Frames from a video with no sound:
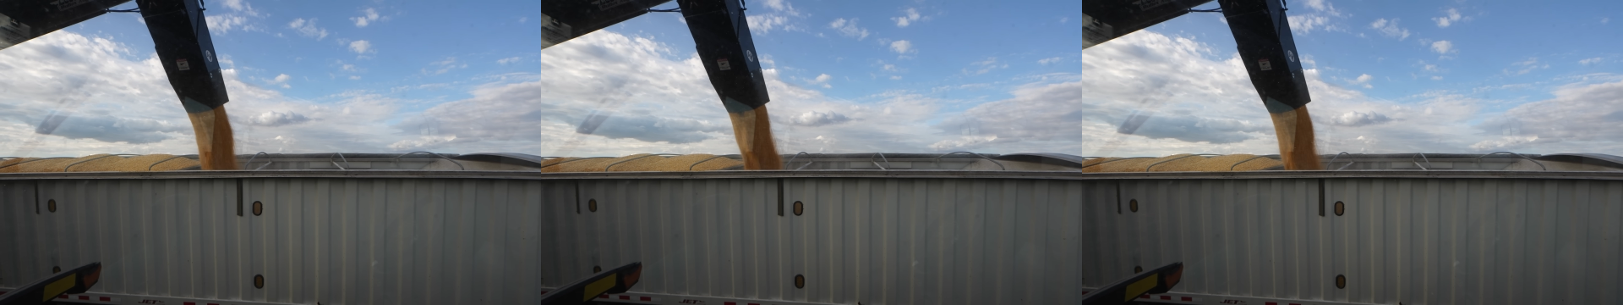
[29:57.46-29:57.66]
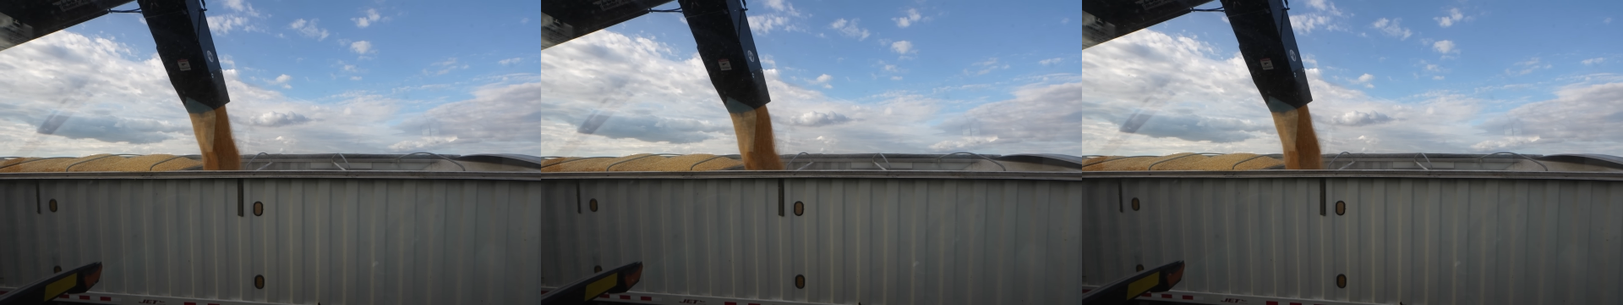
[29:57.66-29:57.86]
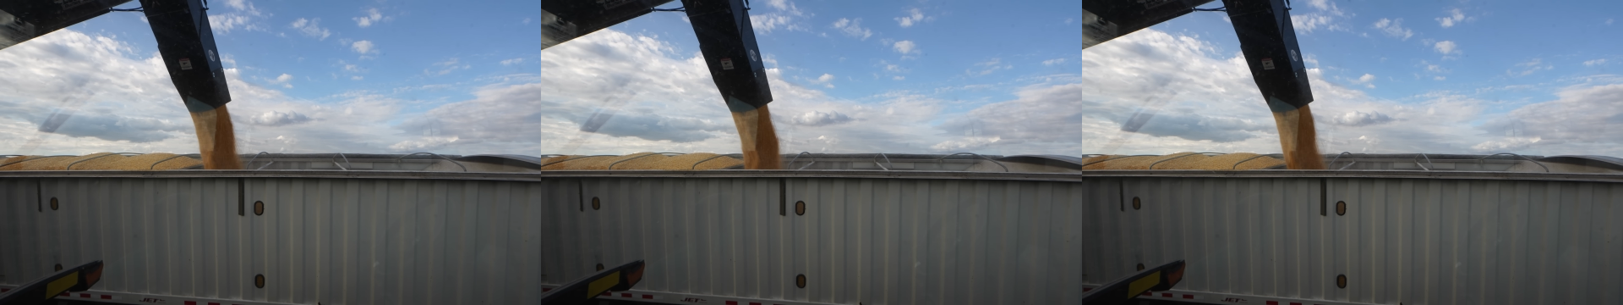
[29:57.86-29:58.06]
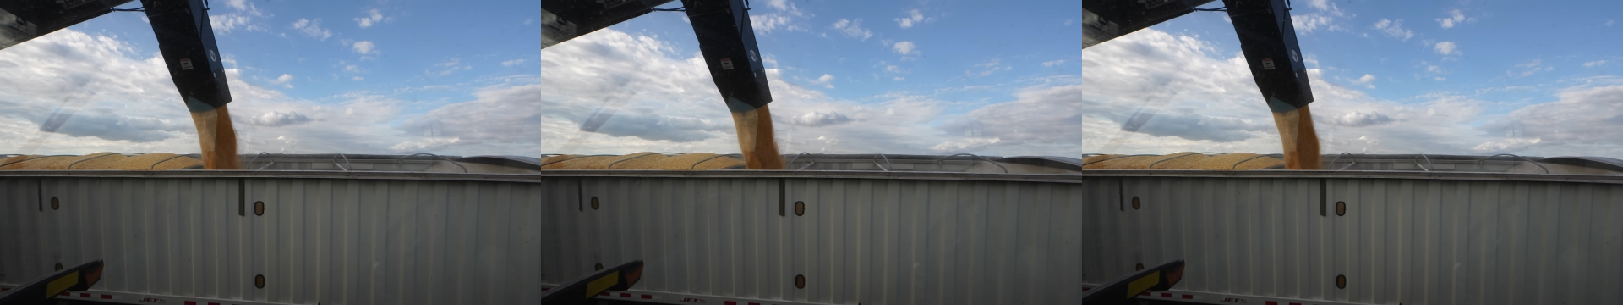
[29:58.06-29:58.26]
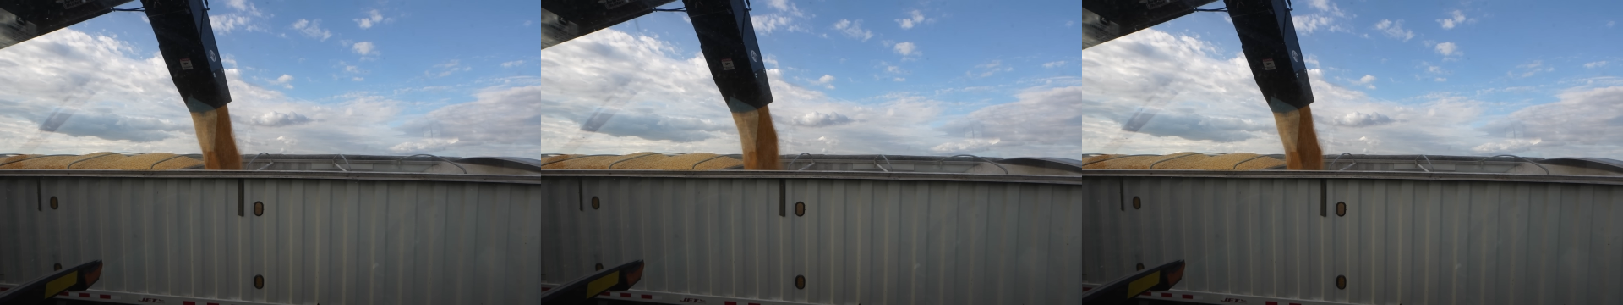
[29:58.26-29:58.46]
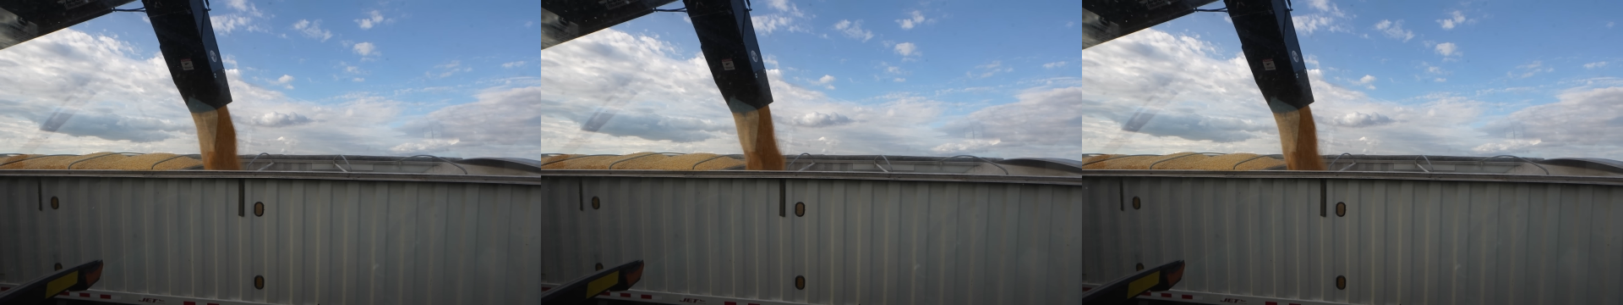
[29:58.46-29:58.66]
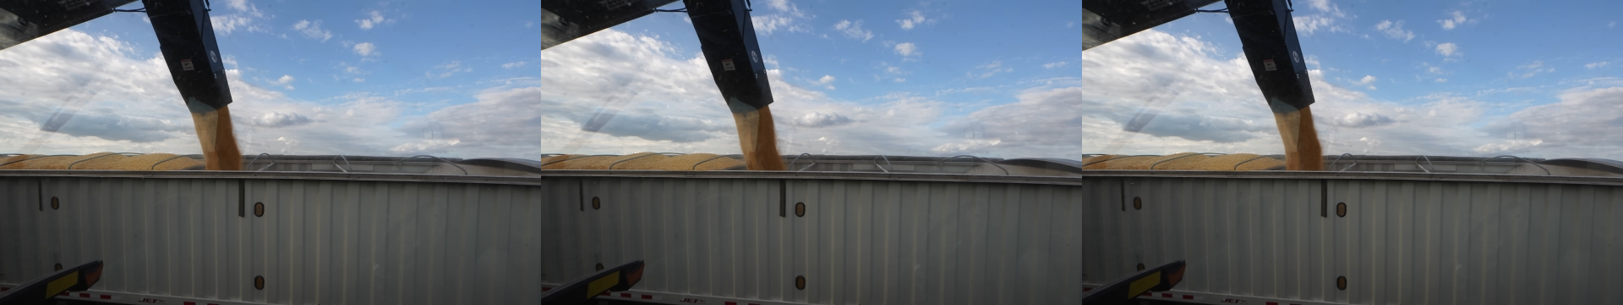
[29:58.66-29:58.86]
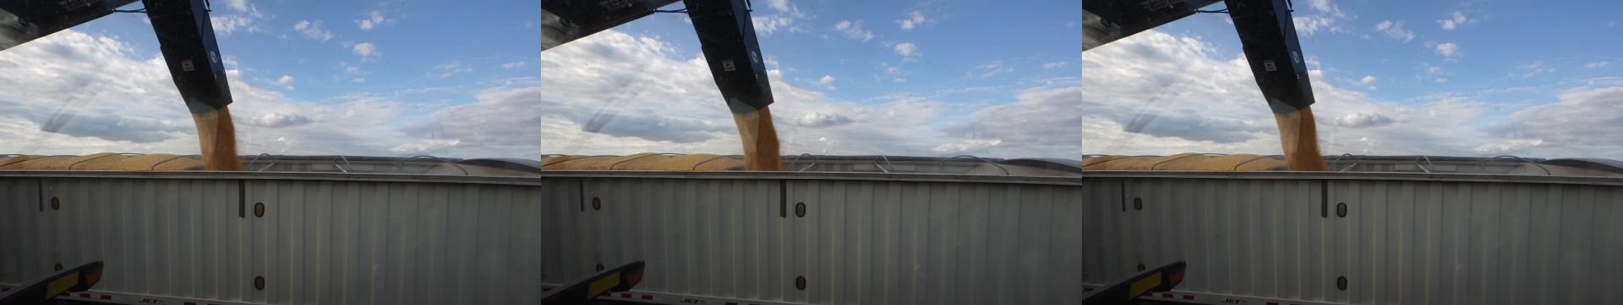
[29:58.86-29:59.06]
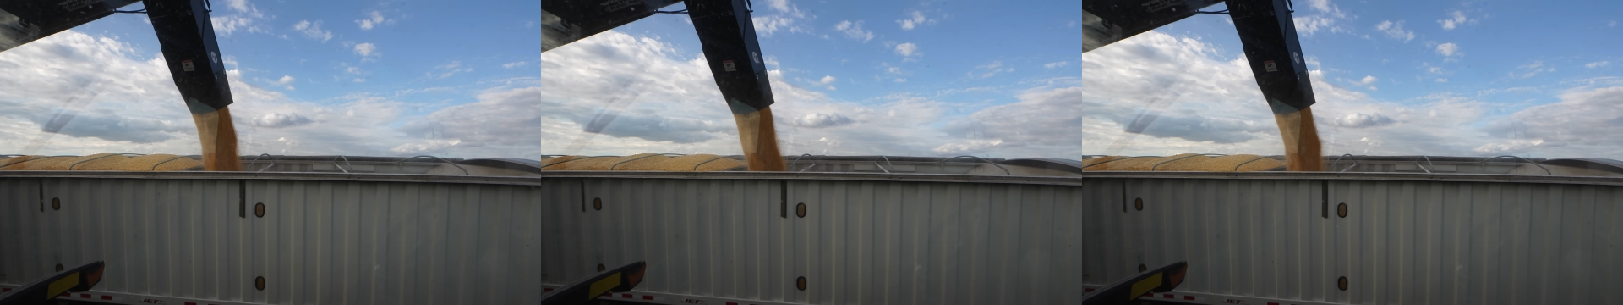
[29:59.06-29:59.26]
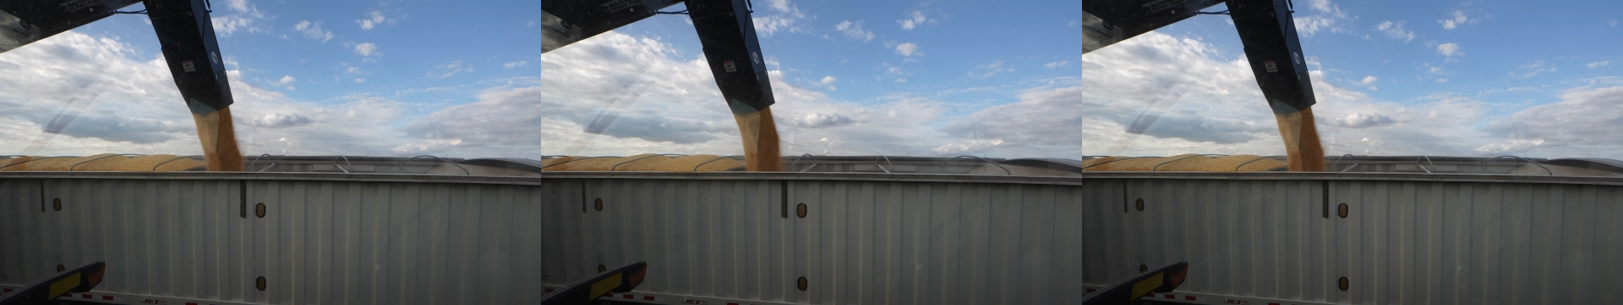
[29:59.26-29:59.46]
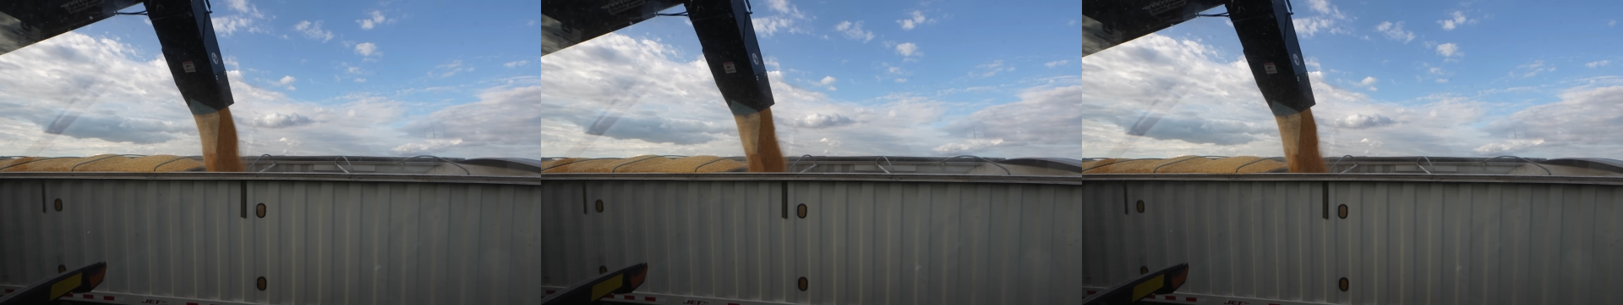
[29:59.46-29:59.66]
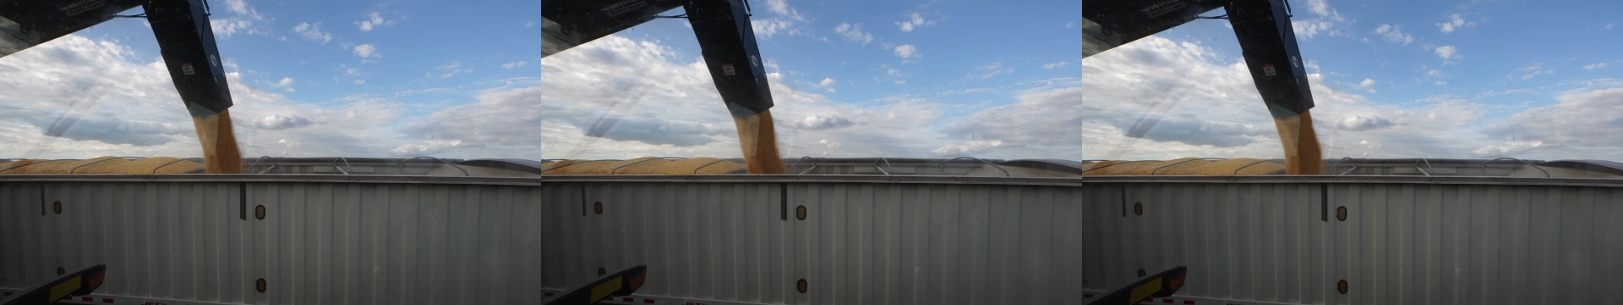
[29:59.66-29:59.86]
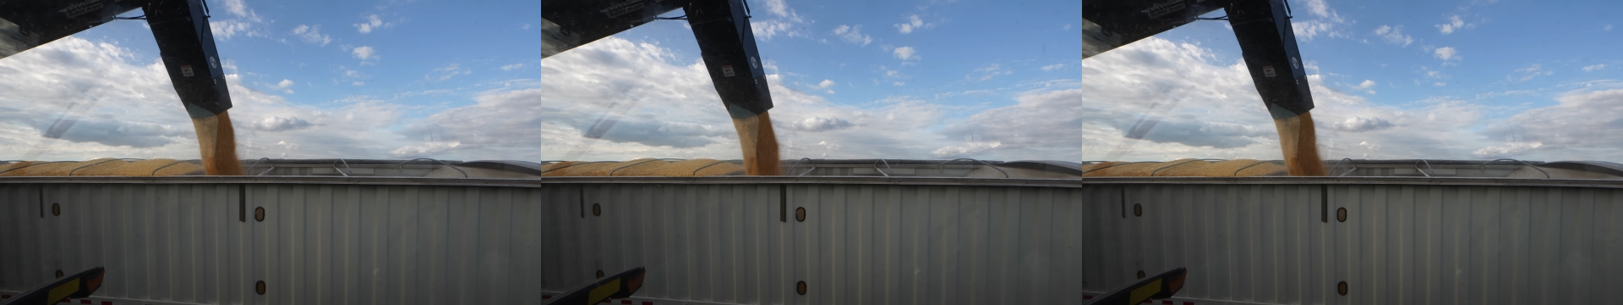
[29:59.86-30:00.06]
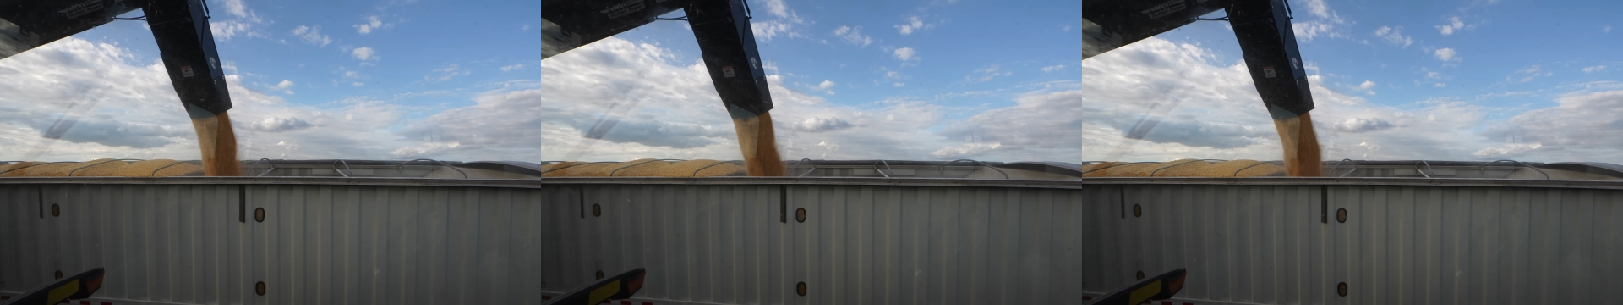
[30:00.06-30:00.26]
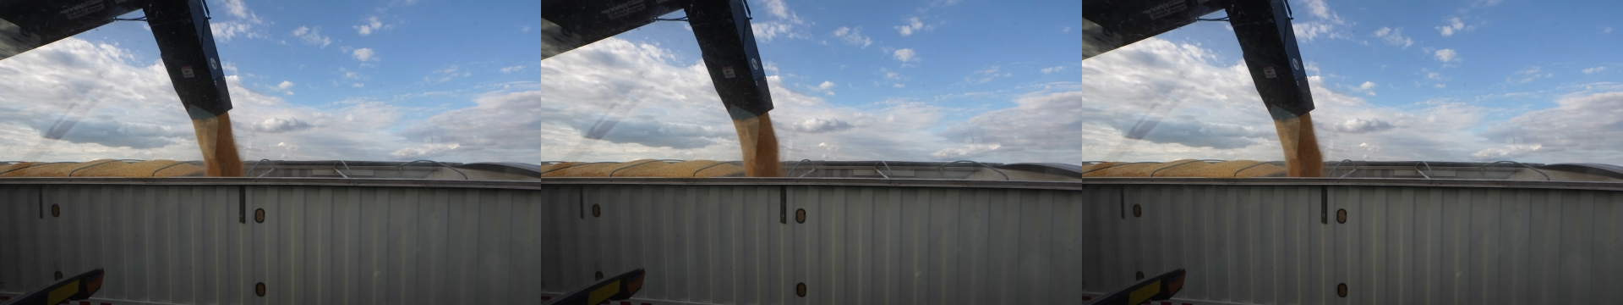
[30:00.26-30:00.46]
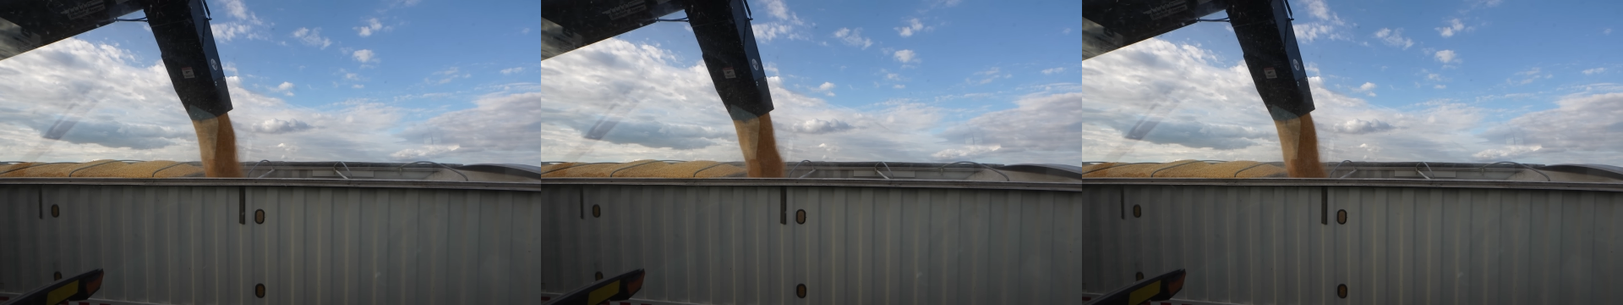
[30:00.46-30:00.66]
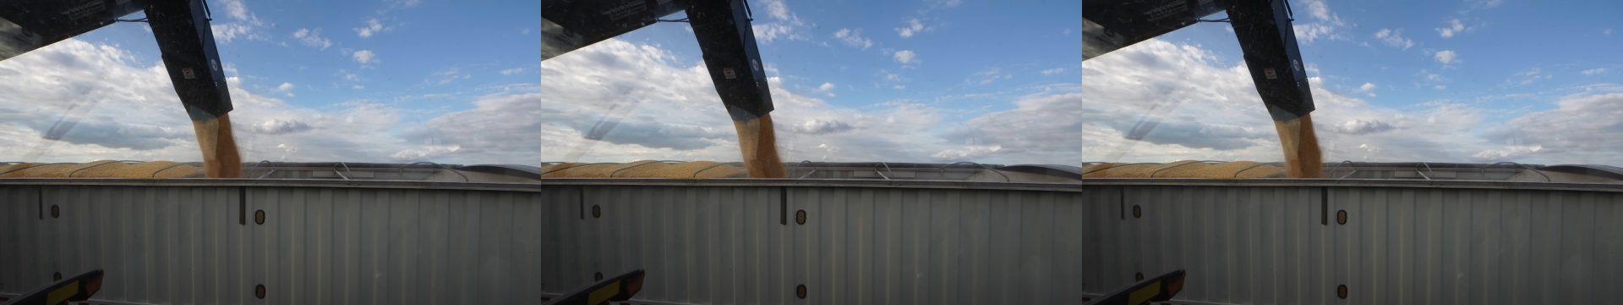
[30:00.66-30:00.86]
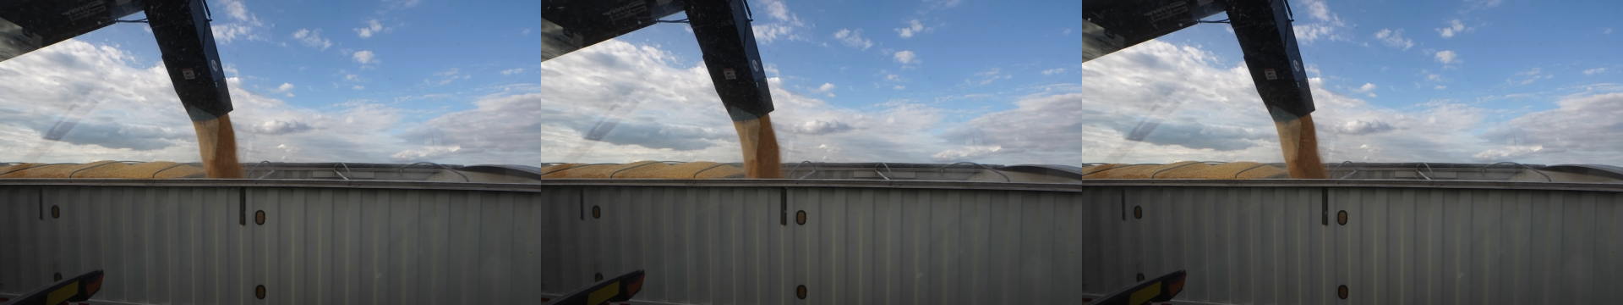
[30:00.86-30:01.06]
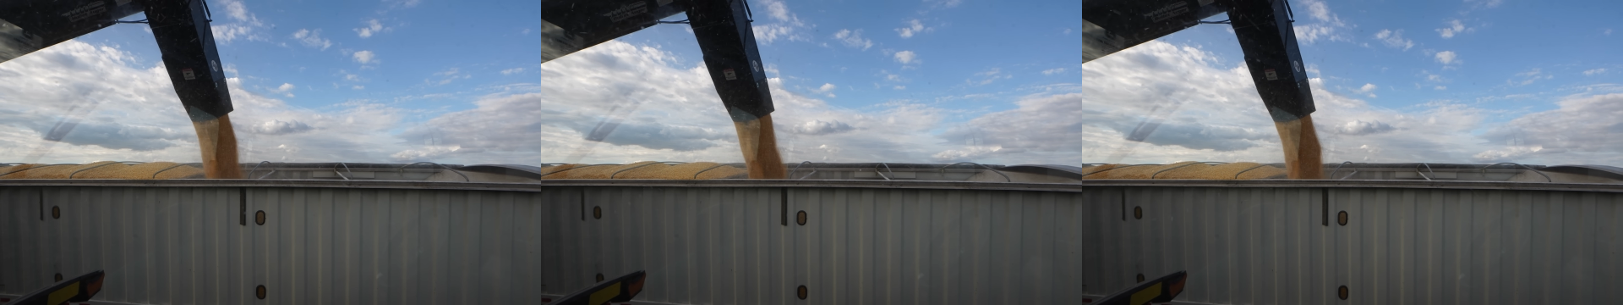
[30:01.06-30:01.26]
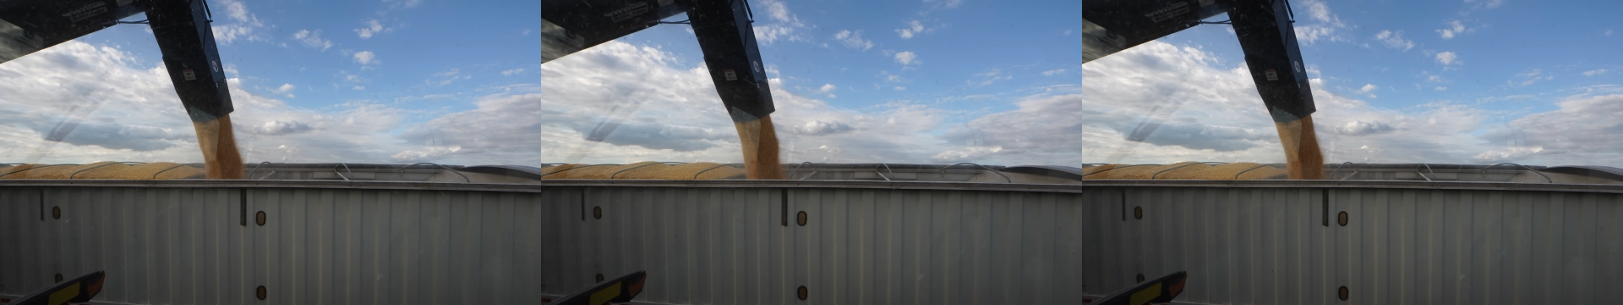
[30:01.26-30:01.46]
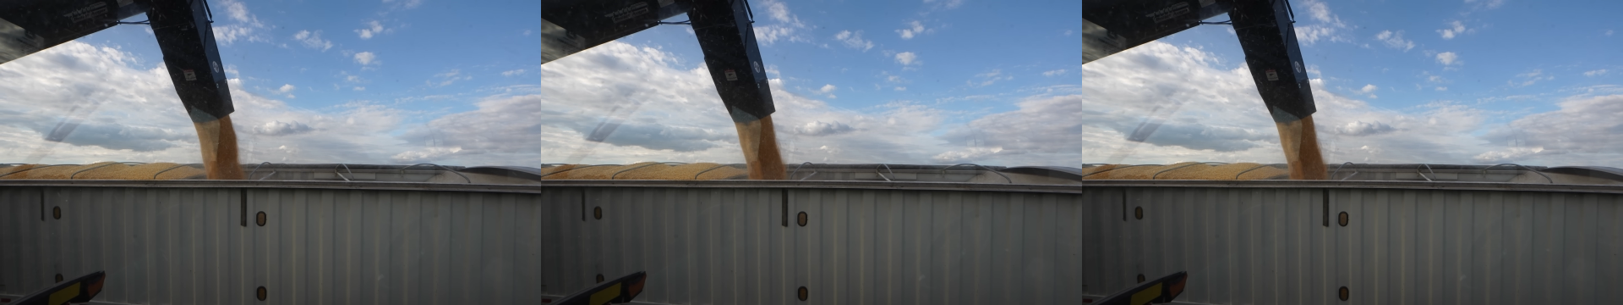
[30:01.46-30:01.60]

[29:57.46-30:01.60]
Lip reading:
Nobody's mouth can be seen.